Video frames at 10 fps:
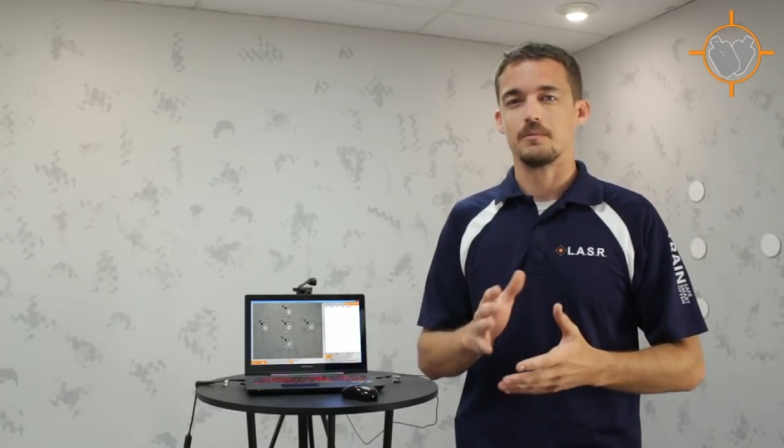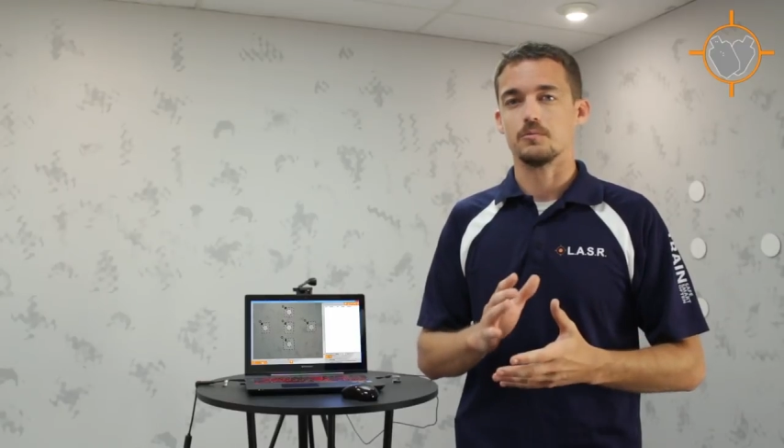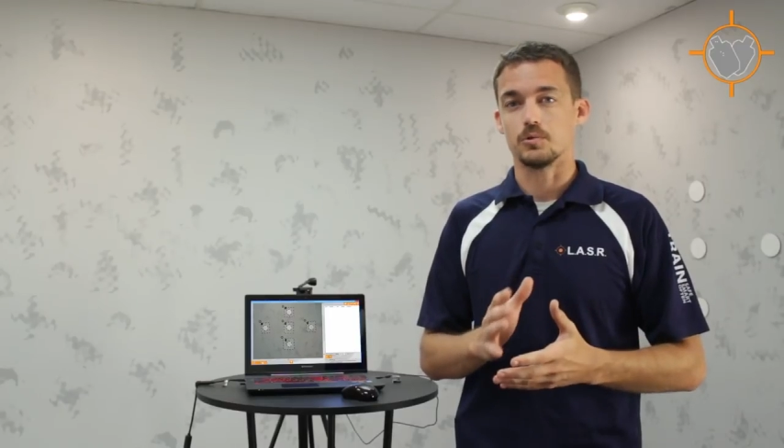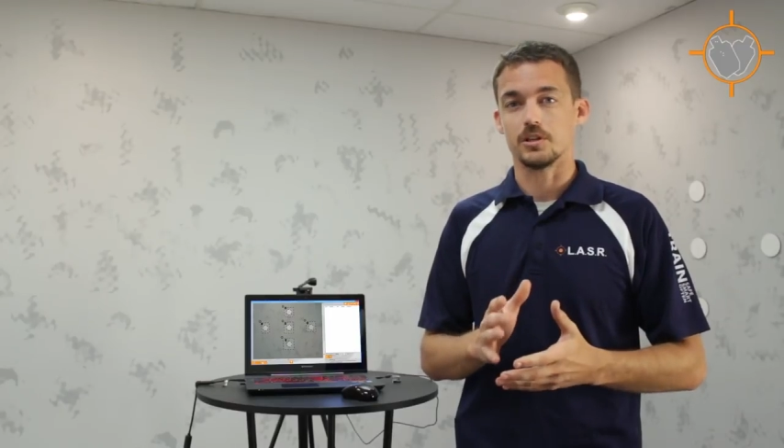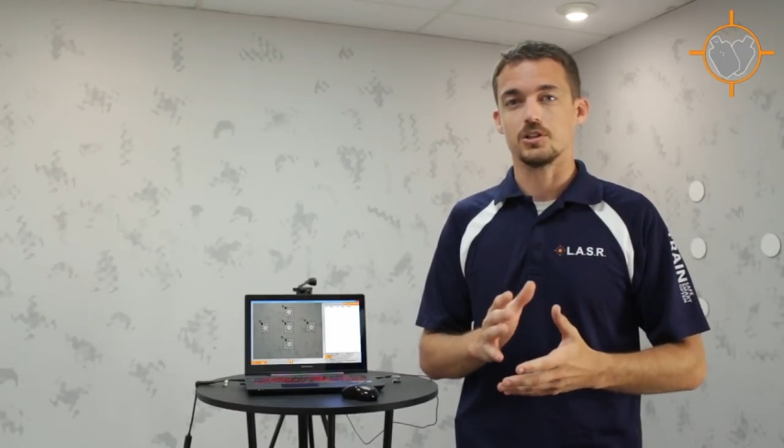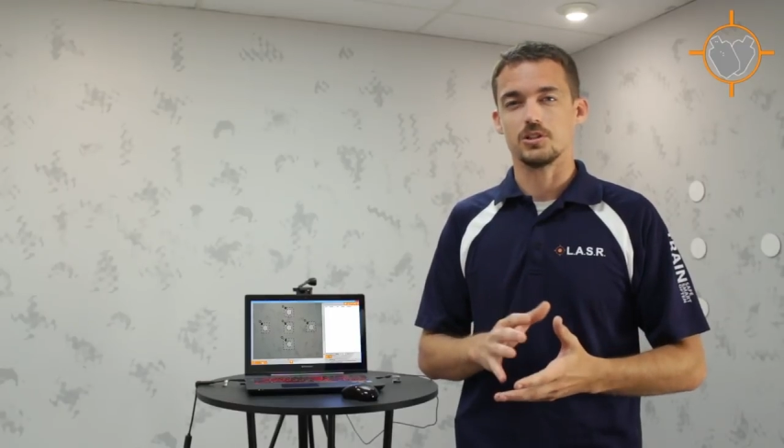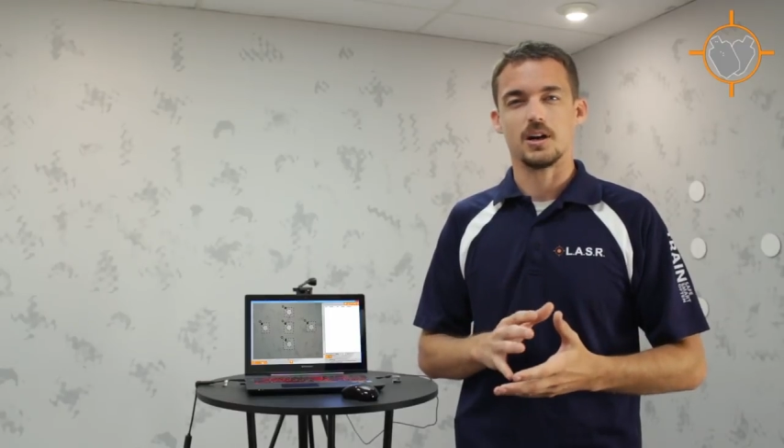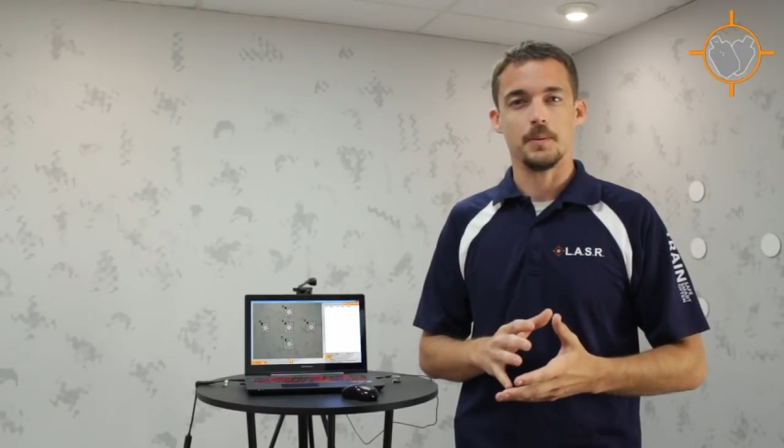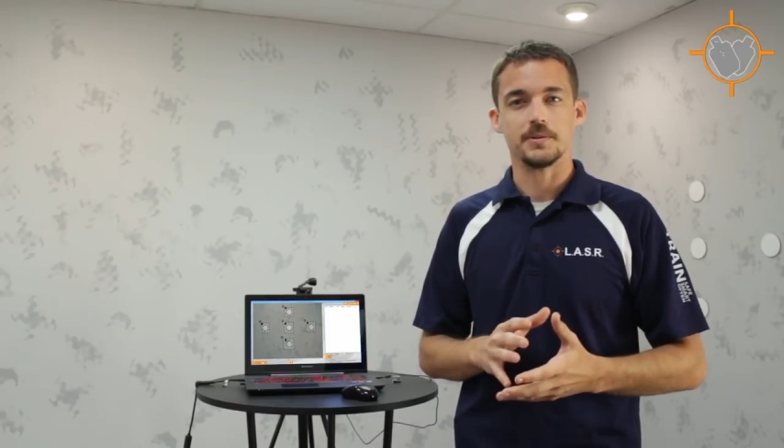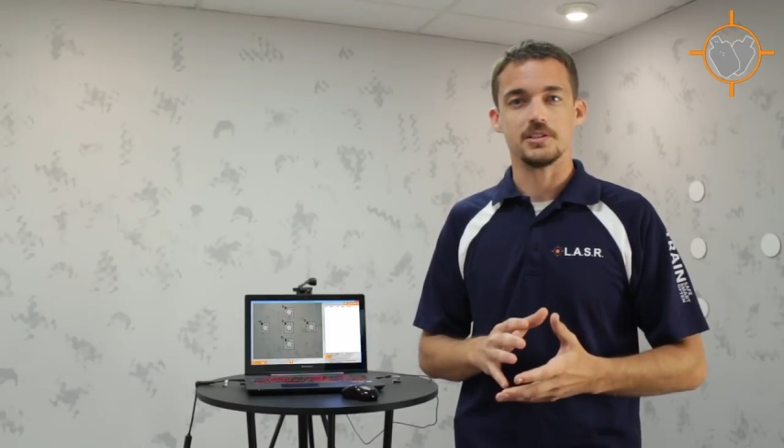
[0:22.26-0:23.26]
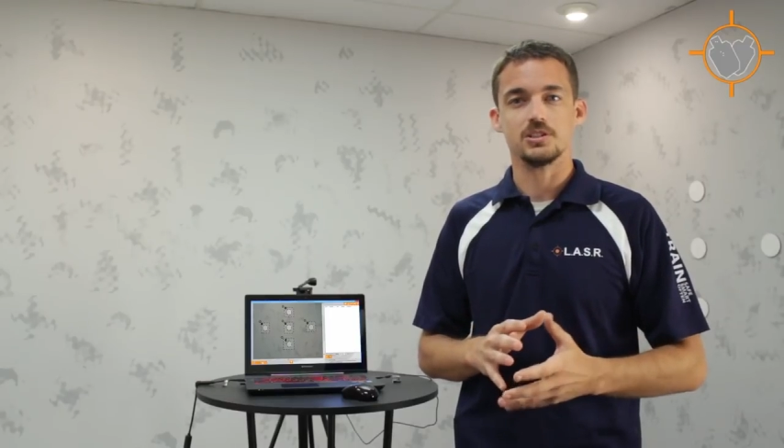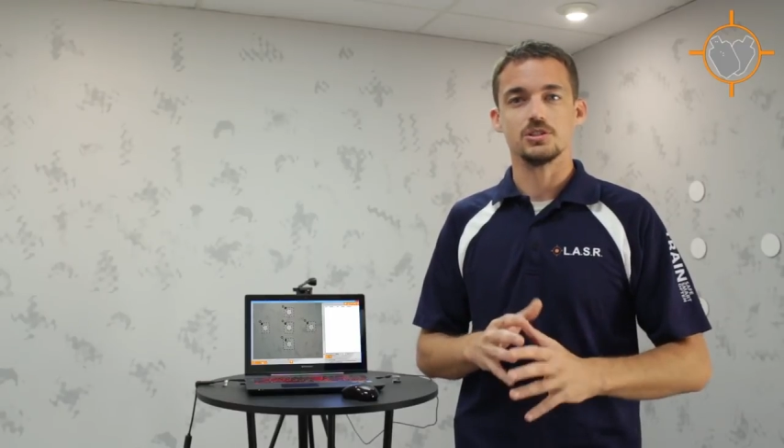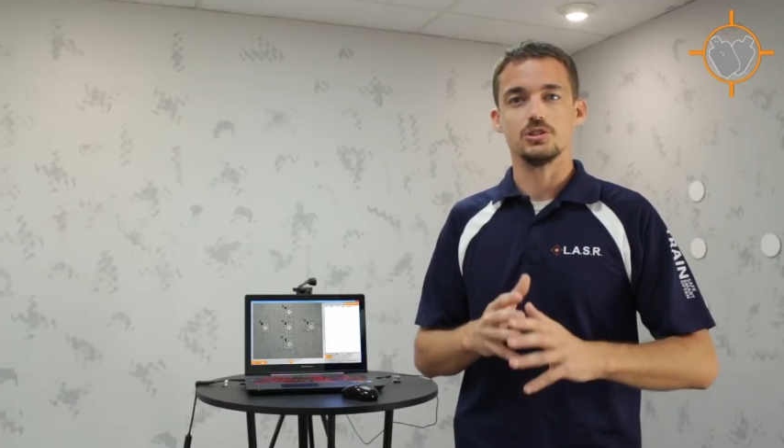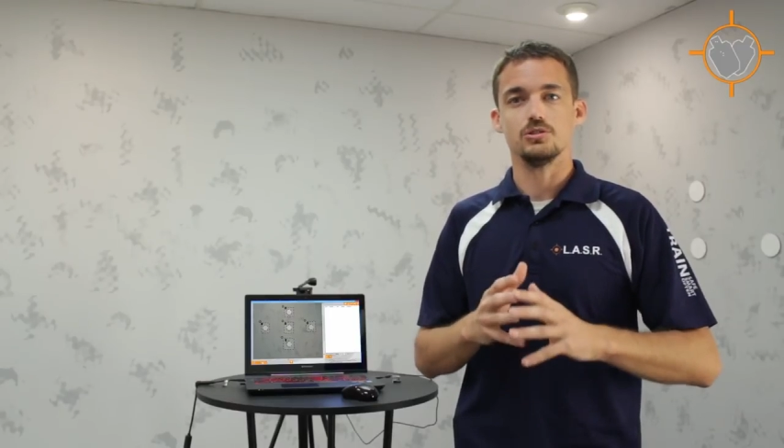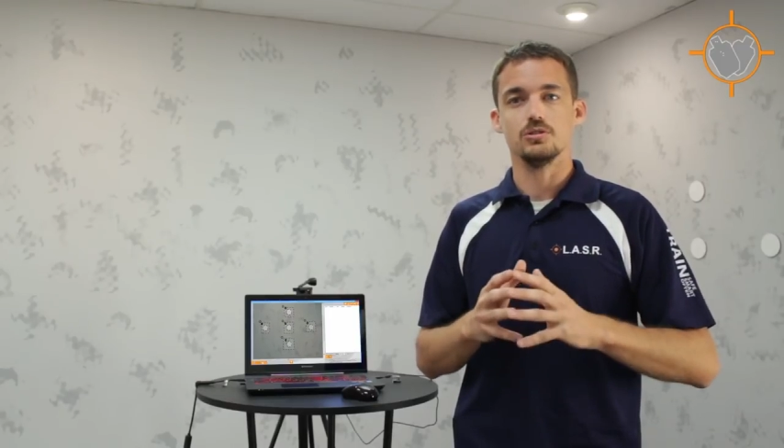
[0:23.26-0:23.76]
really good
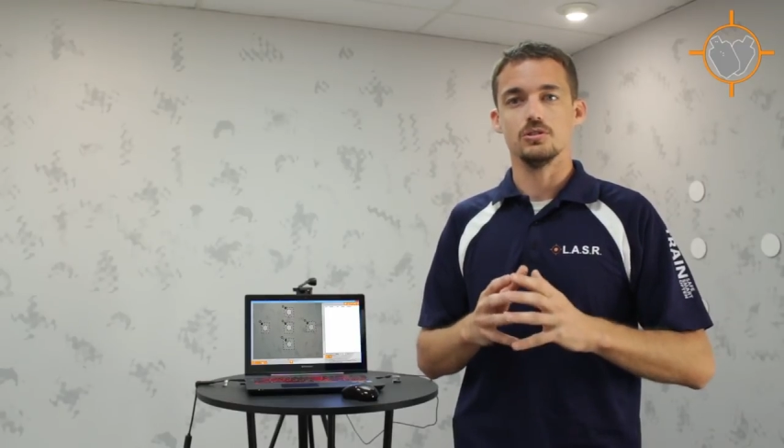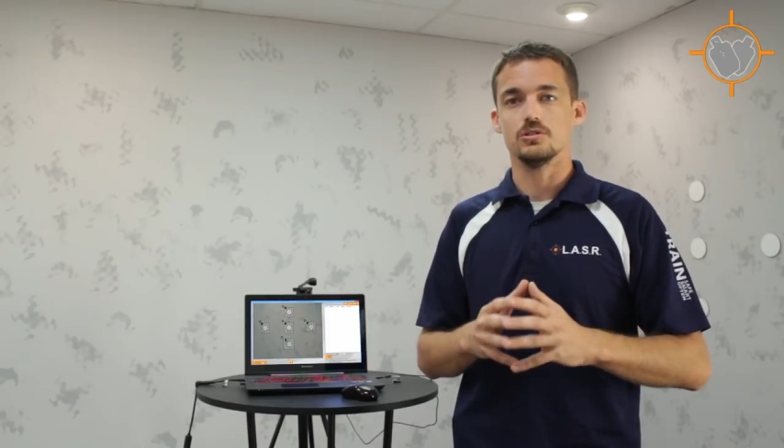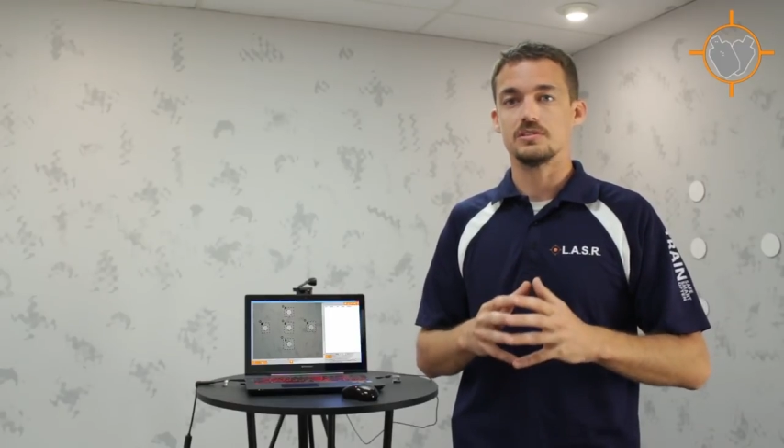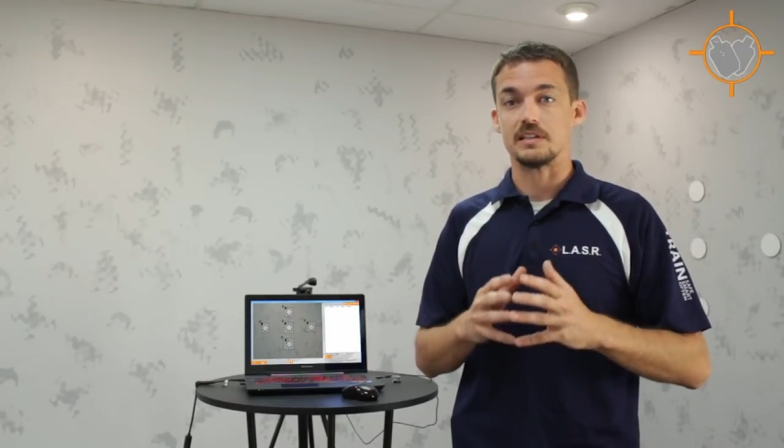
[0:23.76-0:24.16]
competition shooters